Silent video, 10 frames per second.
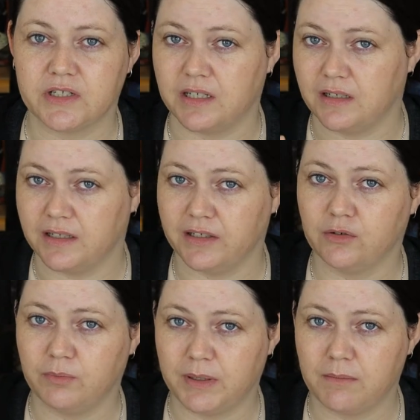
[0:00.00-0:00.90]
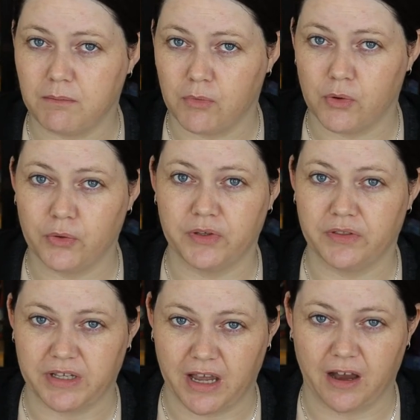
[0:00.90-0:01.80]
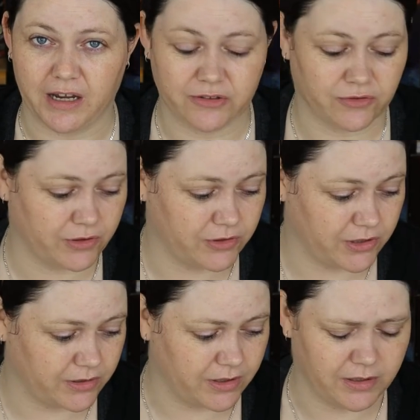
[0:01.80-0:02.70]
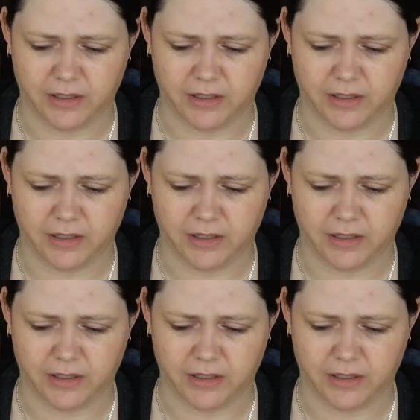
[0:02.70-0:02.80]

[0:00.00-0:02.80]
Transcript: just a little bit more than the hydrating